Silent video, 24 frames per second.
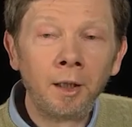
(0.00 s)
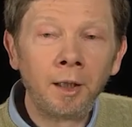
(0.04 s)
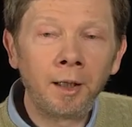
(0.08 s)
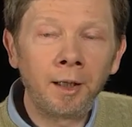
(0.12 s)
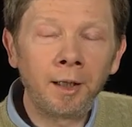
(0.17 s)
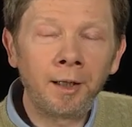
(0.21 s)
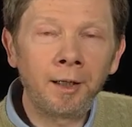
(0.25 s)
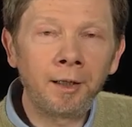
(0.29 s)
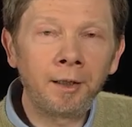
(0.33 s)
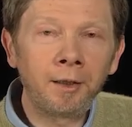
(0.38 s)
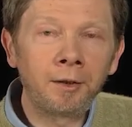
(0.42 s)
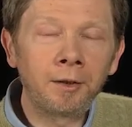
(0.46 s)

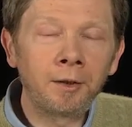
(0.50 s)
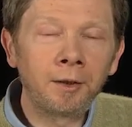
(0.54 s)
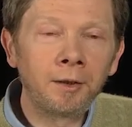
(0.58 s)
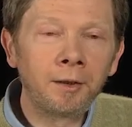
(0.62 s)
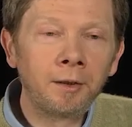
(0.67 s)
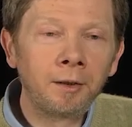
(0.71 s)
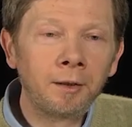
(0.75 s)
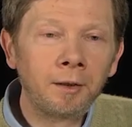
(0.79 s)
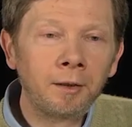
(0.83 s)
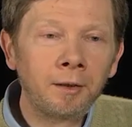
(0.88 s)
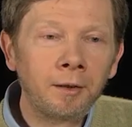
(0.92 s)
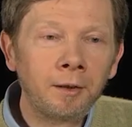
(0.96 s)
And
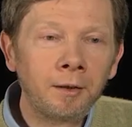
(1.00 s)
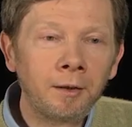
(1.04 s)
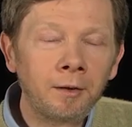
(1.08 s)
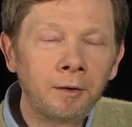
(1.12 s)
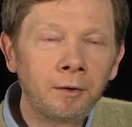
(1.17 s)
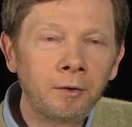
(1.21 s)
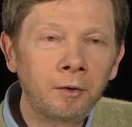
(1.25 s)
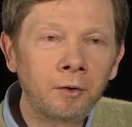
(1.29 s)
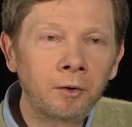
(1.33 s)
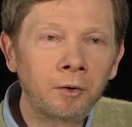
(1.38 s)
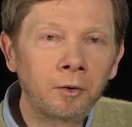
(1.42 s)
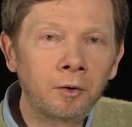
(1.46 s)

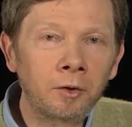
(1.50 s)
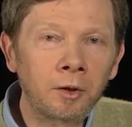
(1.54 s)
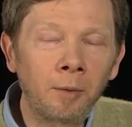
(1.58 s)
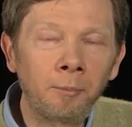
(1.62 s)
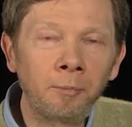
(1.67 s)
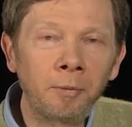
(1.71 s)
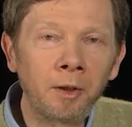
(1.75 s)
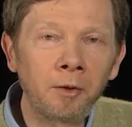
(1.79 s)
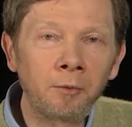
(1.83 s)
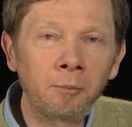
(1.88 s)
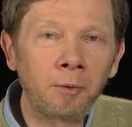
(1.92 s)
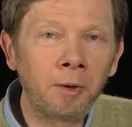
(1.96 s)

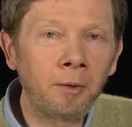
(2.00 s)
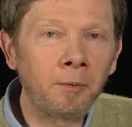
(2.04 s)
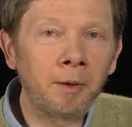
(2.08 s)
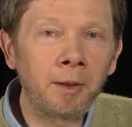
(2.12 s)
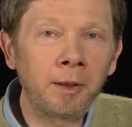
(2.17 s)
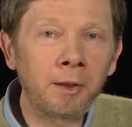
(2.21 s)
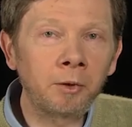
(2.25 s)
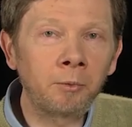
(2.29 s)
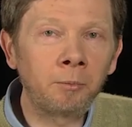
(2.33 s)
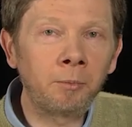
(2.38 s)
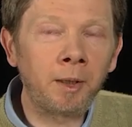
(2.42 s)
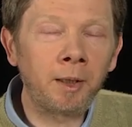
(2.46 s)
sometimes people ask,